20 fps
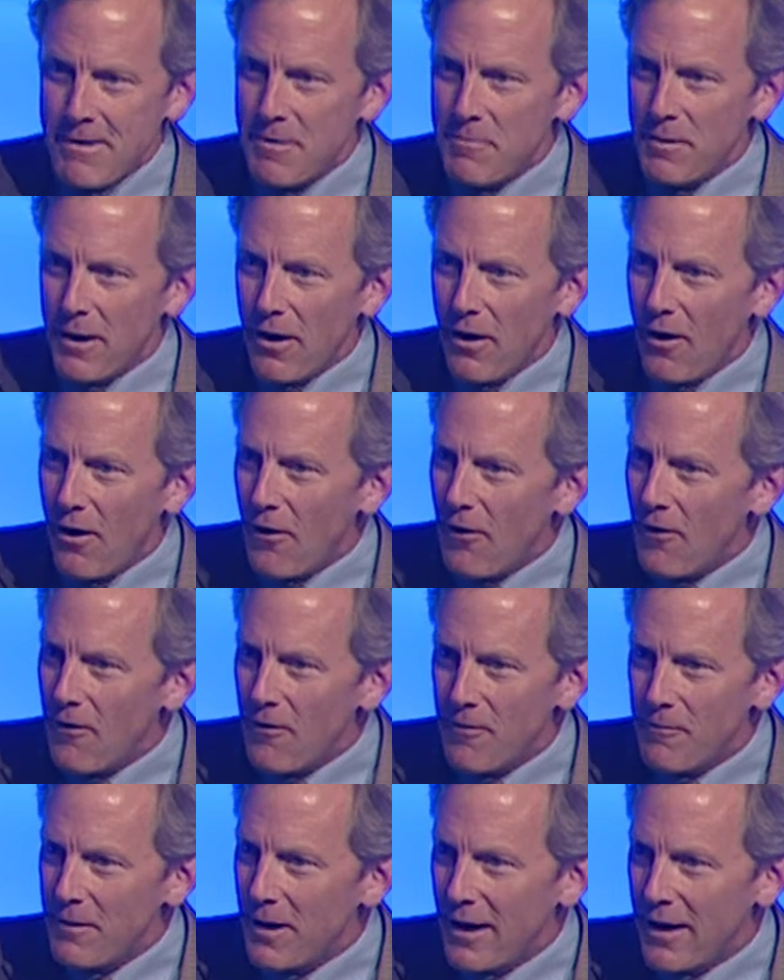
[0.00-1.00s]
but
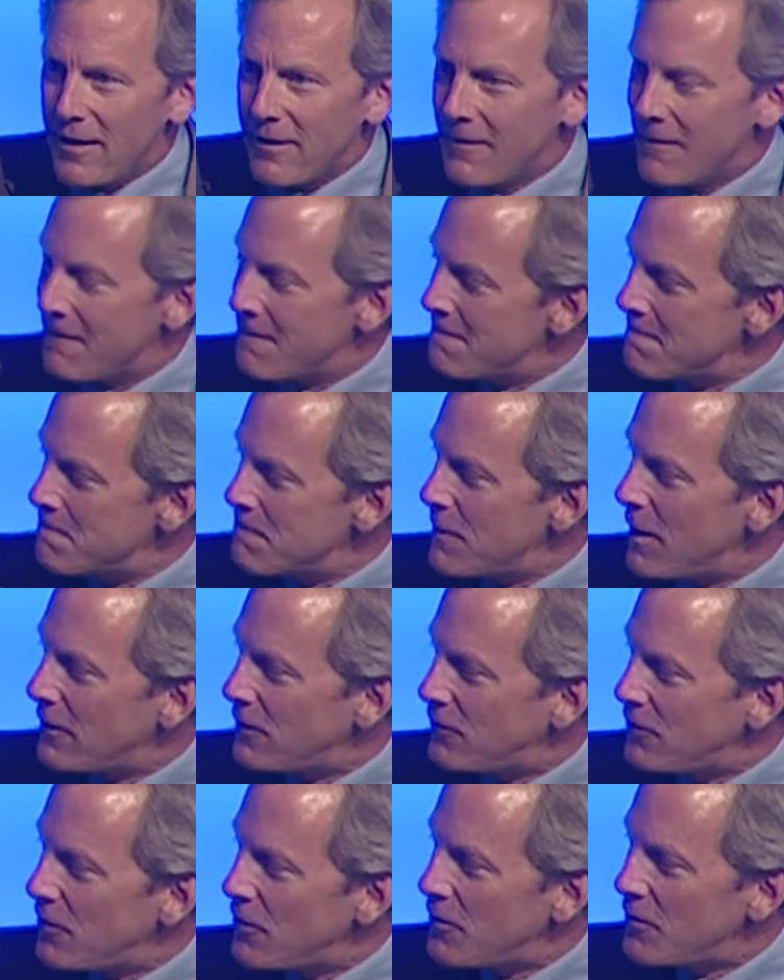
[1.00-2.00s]
oh, my
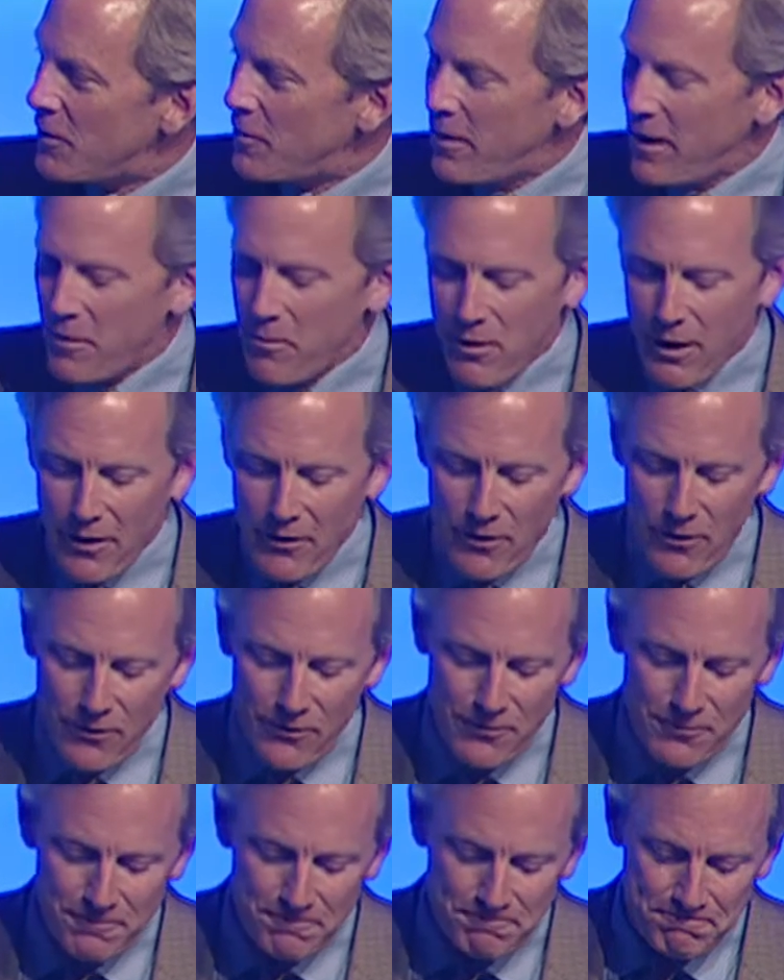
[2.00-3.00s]
soon-to-be
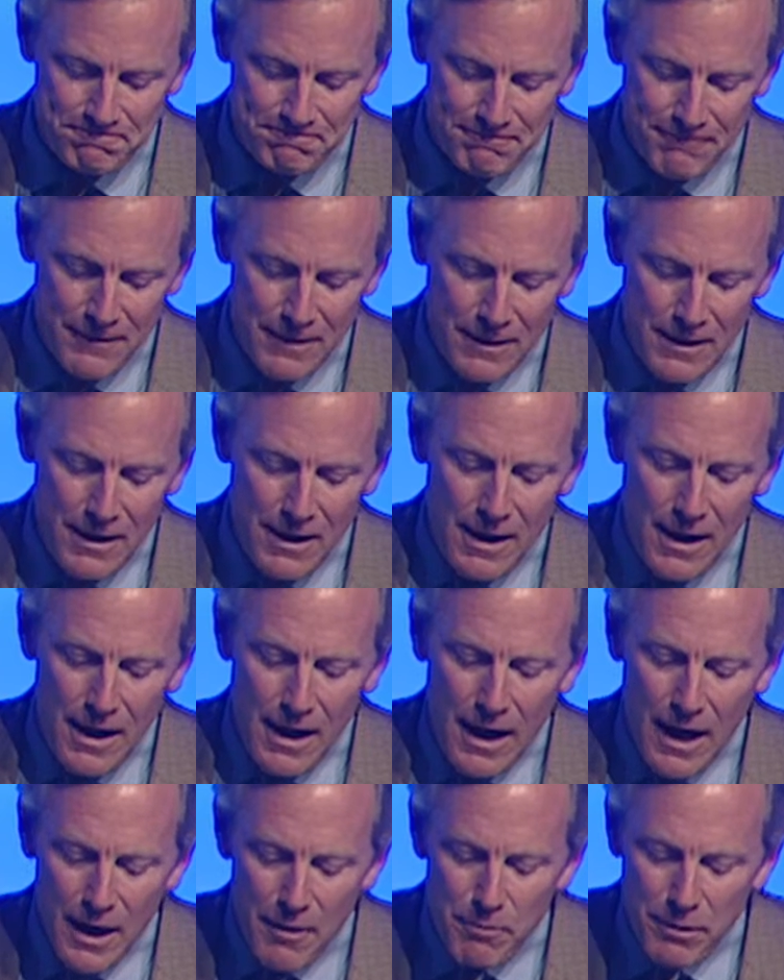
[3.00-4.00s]
brothers,
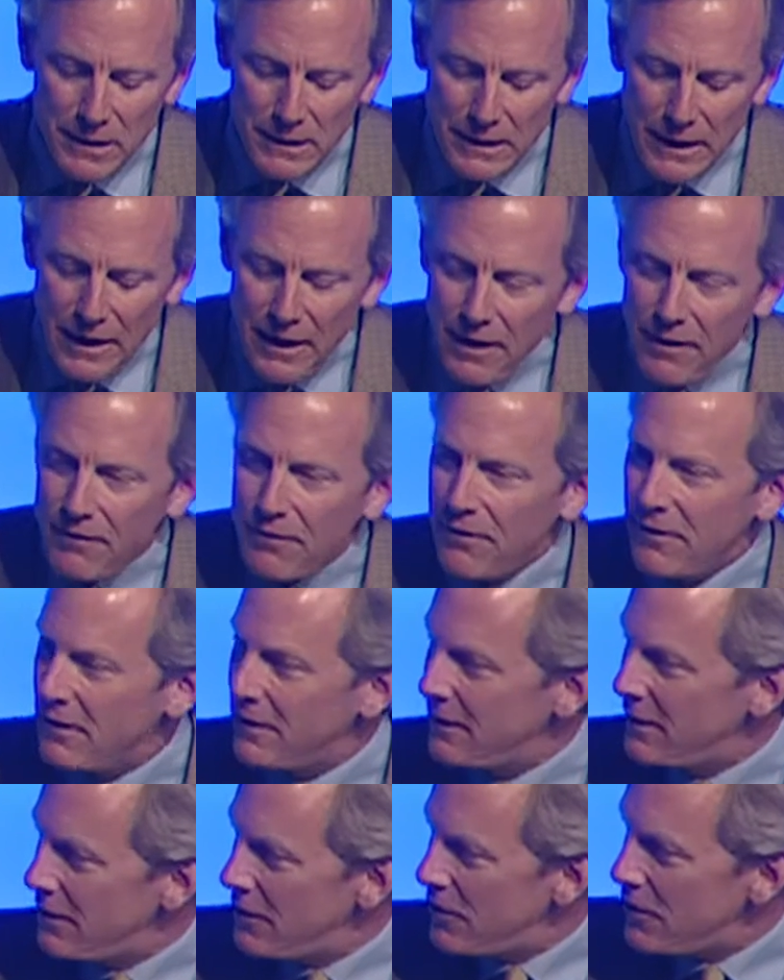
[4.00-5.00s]
I believe
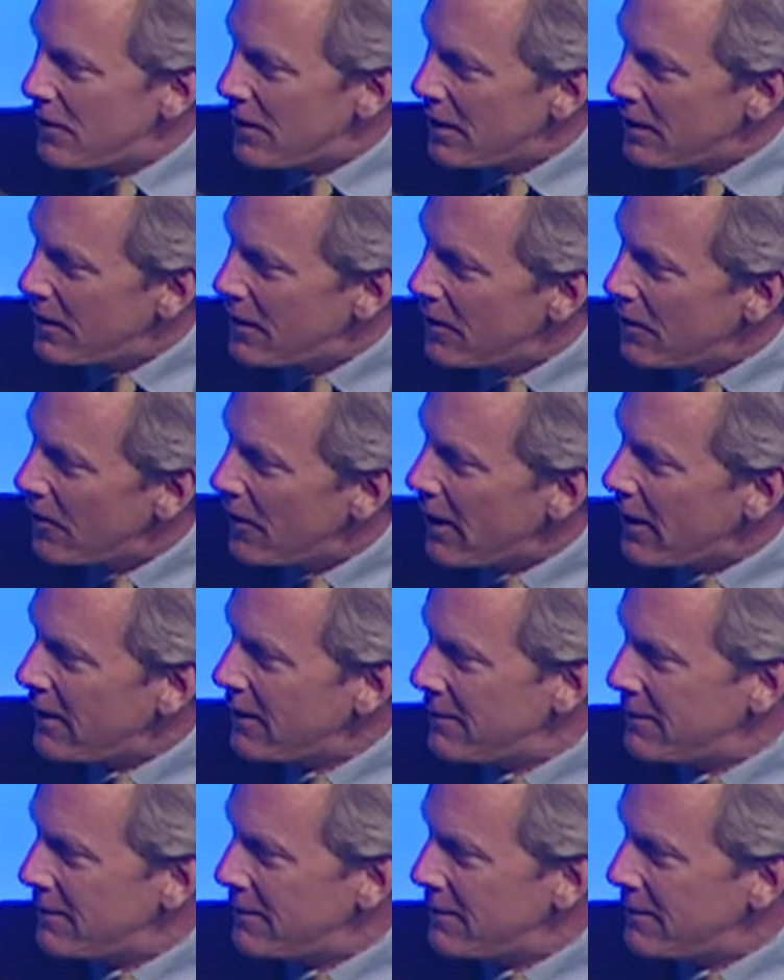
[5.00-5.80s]
you can do it.